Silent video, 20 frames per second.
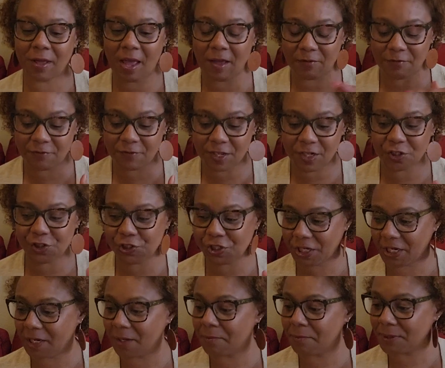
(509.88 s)
finish
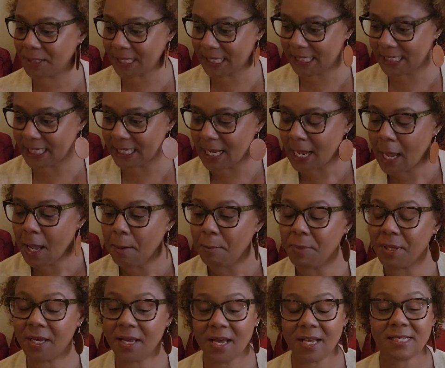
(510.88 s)
it completely,
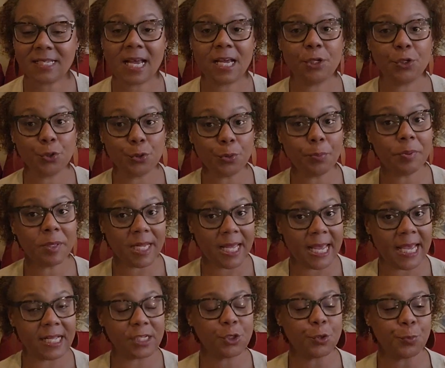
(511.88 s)
because I do
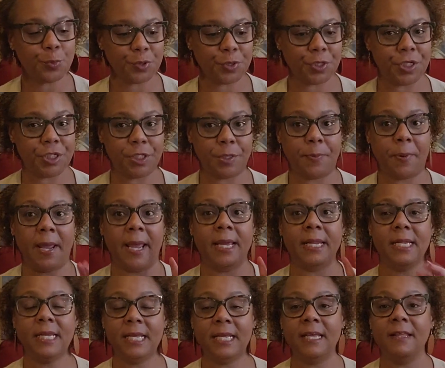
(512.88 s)
plan to participate
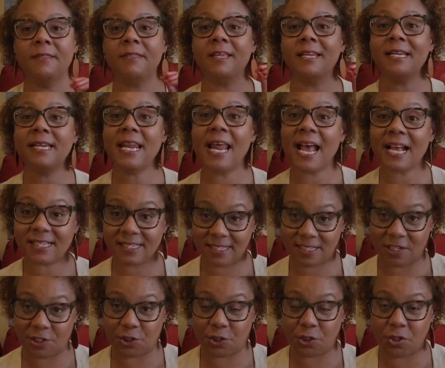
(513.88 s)
in the next
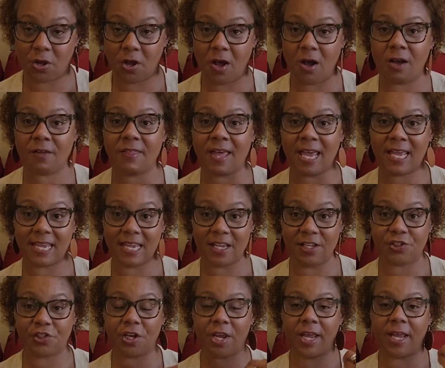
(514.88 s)
stitch along that
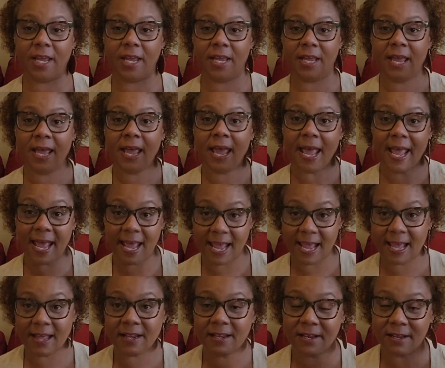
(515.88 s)
EJ
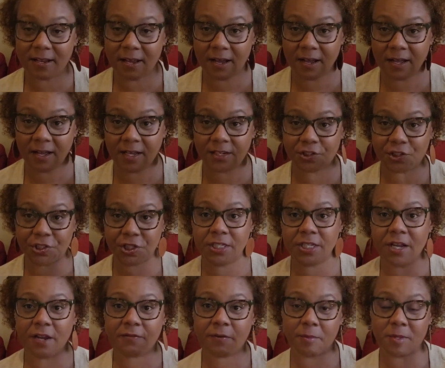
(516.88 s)
and
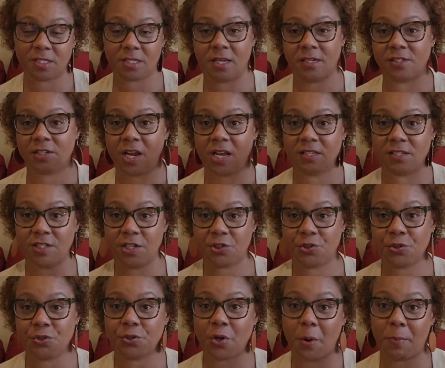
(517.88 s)
Sheila from the Sunshine
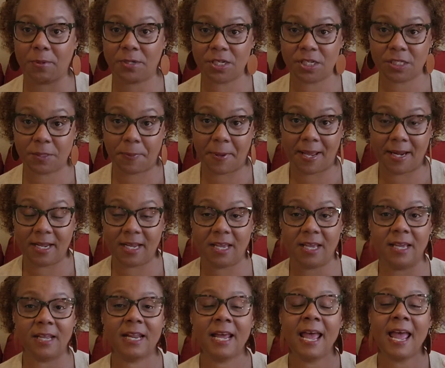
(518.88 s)
Stitchers are participating
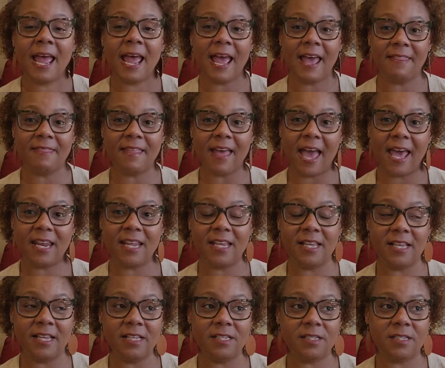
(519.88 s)
in, and that
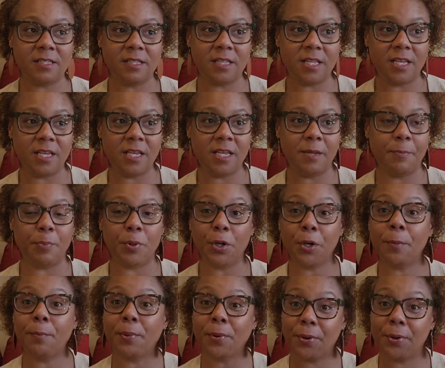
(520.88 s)
is the Put
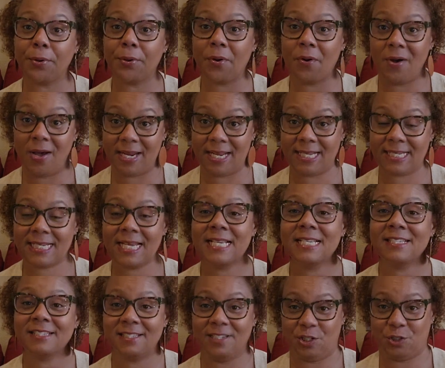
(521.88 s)
a Bird on It
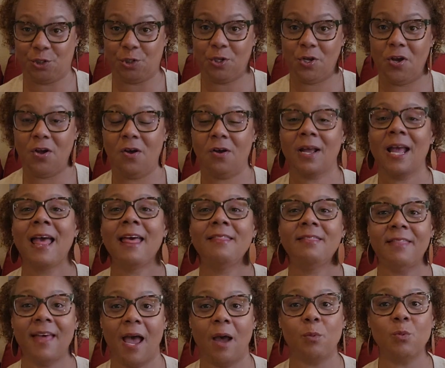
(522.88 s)
stitch along.
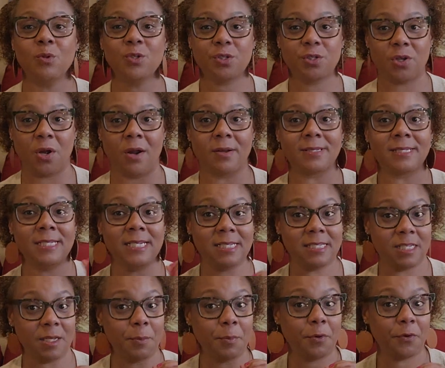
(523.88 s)
That one starts
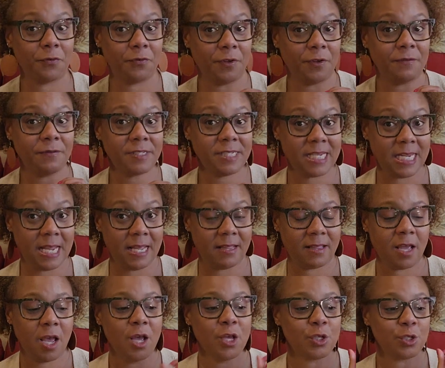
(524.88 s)
December 15th.
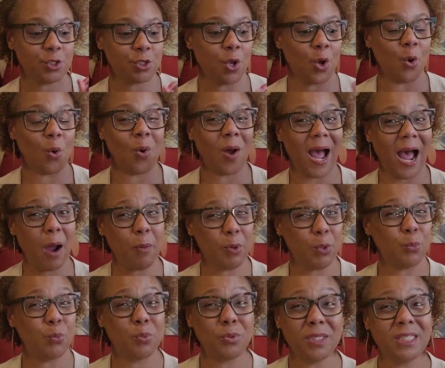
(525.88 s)
So I
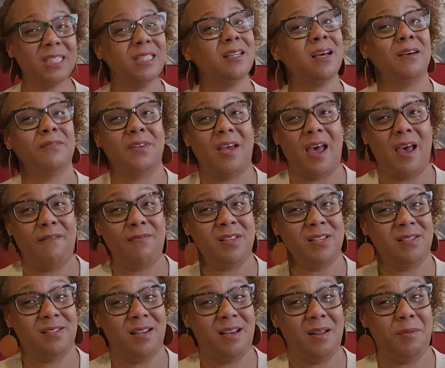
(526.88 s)
would really love to have
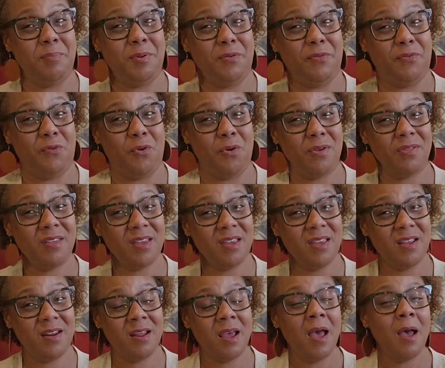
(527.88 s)
this done before
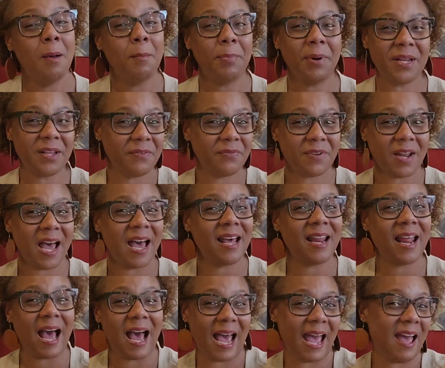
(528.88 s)
then, but if not,
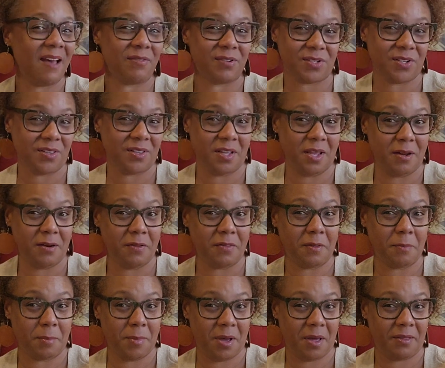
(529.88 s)
I have until the end of
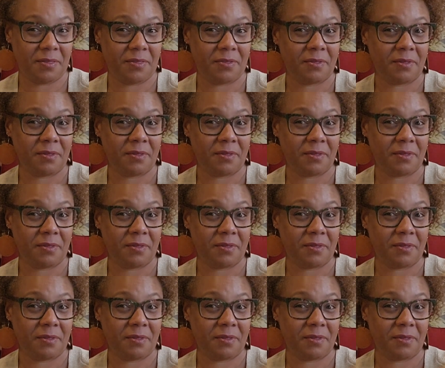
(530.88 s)
the month